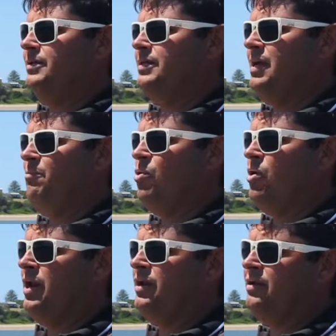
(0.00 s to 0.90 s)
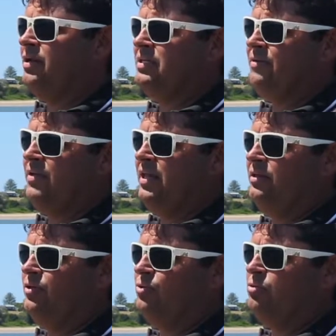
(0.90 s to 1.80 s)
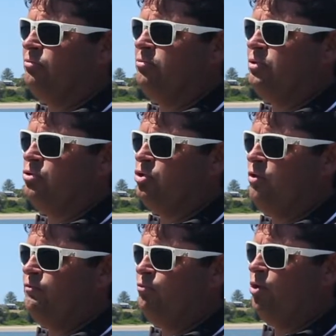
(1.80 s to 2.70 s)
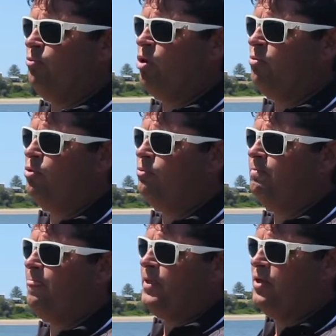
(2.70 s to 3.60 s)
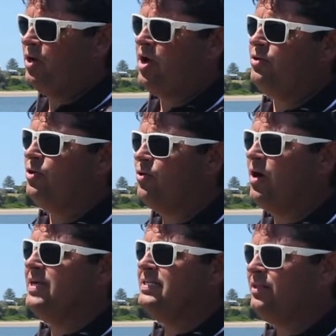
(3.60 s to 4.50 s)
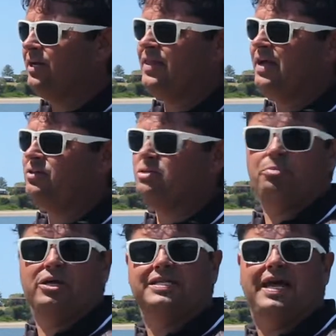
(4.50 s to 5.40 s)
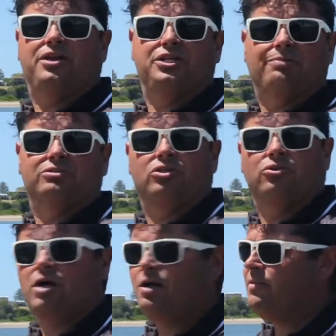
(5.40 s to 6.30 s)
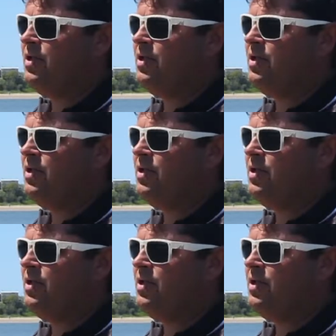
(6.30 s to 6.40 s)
Keep winding, just give them that little soft rod wobble. You're not going too crazy like that because it brings it out and jumps the lure.